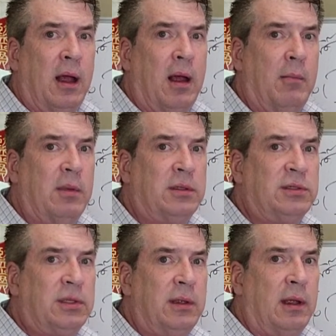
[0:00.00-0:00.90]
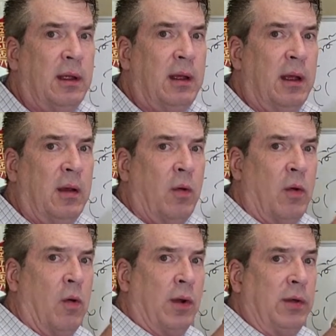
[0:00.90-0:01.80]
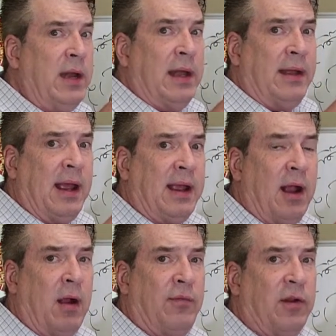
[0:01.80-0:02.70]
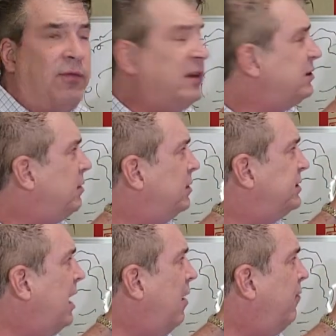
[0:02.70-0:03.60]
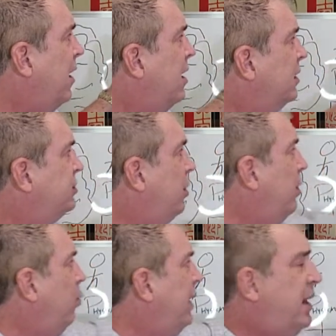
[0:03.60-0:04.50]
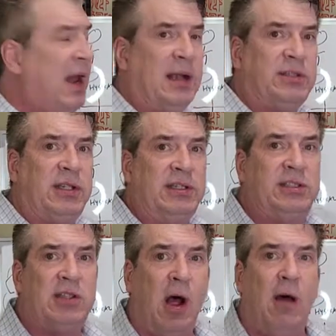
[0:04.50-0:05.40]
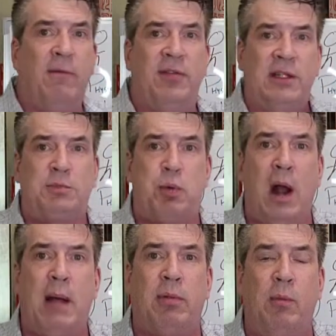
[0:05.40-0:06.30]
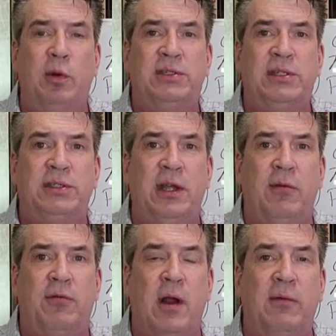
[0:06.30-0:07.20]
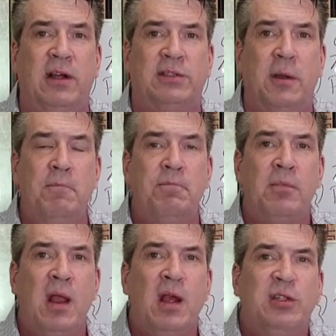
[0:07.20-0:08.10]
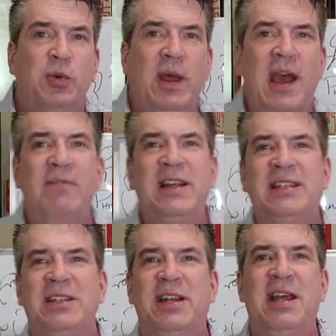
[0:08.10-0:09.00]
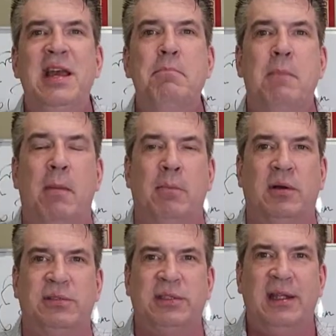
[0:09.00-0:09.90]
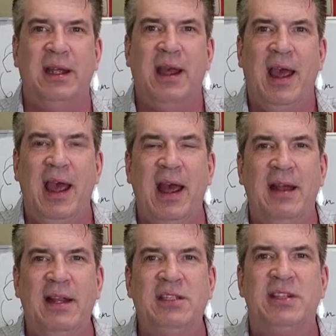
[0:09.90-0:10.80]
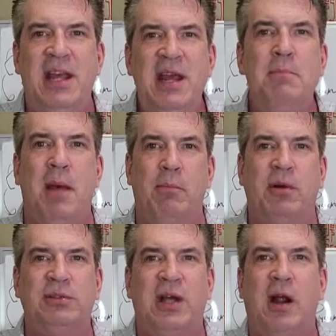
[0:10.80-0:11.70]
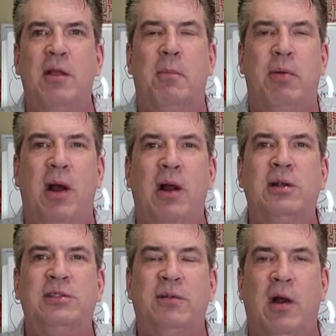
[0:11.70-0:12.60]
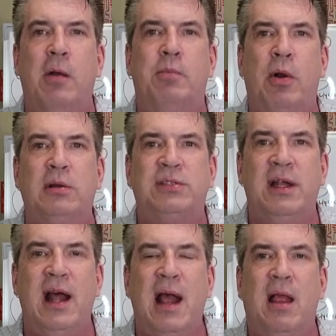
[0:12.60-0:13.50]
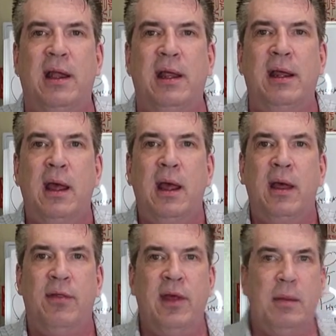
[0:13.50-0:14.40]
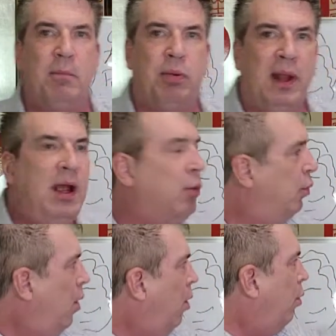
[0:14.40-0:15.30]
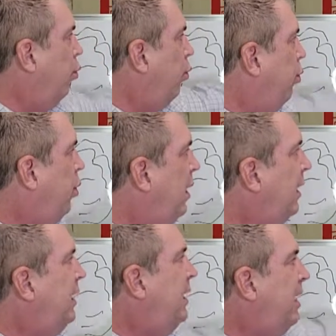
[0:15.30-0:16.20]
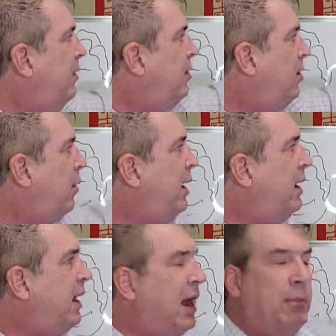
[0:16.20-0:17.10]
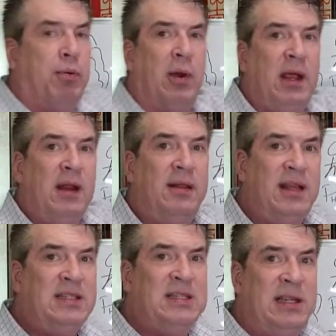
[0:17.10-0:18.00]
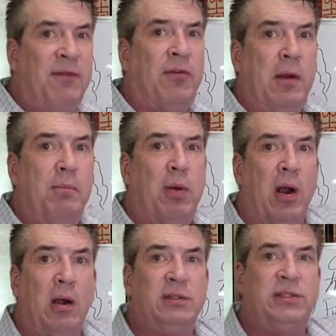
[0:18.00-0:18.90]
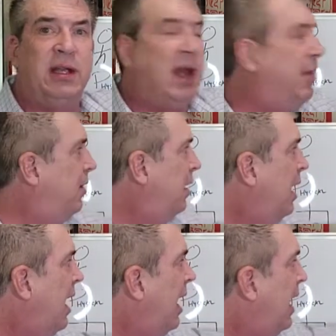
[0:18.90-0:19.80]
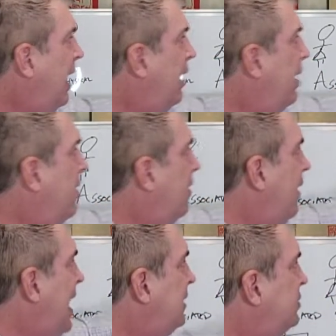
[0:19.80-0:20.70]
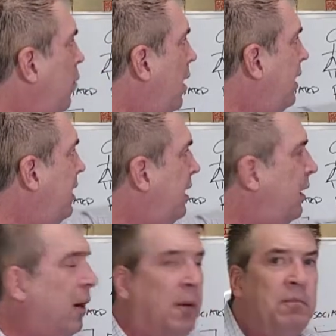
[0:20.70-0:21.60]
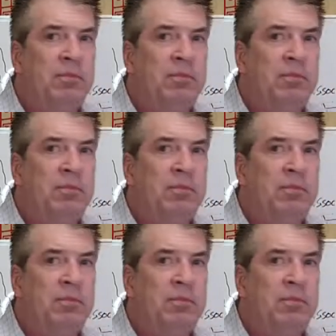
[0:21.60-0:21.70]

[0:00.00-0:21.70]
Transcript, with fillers: um, uh, uh, or, or you need to take care of your physical self so that we can actually solve this problem which is in front of us. So we have these team members. And these team members are the parts of our personality that play a role really integrating and bringing these different parts together. And the last one here,